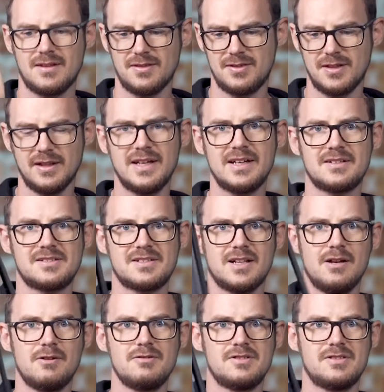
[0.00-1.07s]
the legs
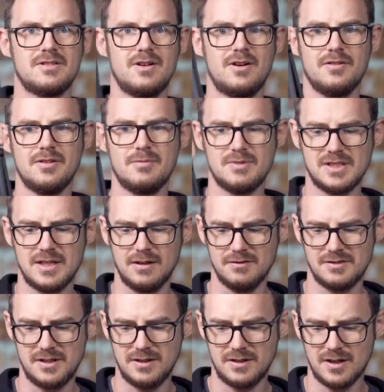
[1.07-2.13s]
close on
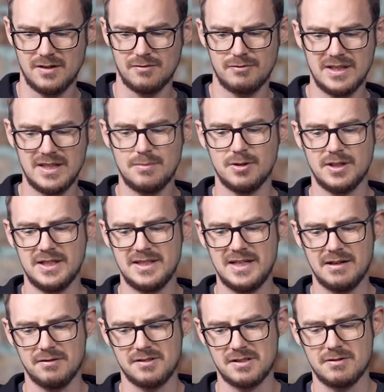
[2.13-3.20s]
themselves and you can't really put it
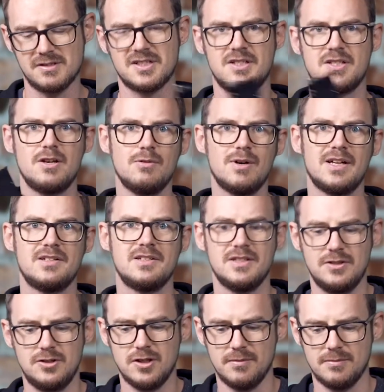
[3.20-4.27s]
down. So it's a
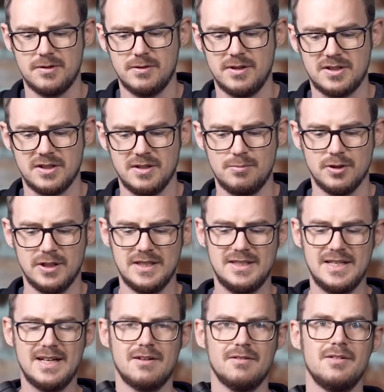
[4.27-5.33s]
two-handed job to actually put it
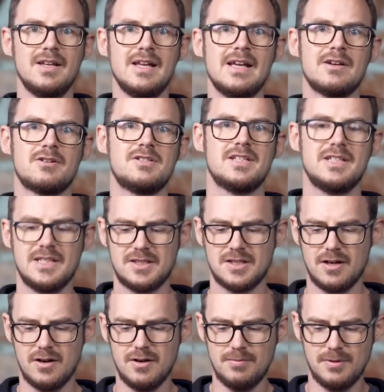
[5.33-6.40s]
down, because you need
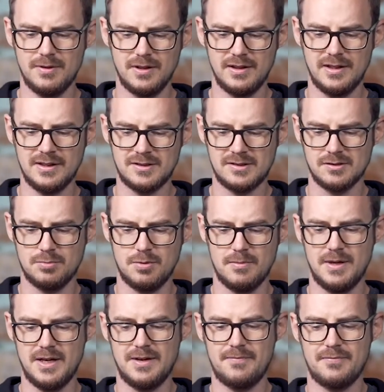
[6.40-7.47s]
to open the legs up a
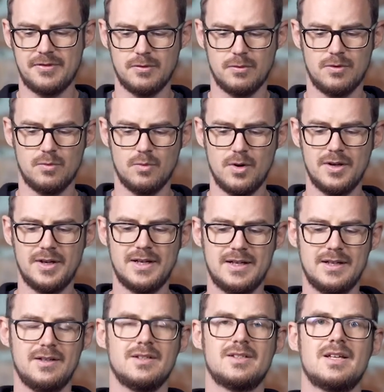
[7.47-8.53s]
bit with one
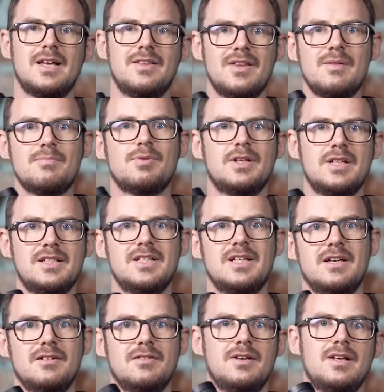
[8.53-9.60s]
hand and then put it
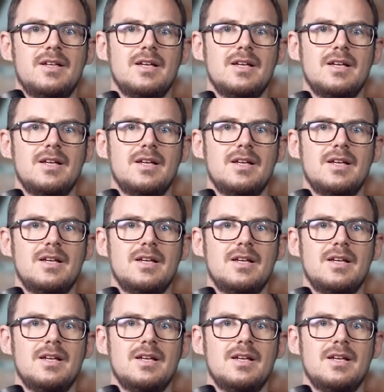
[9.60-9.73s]
down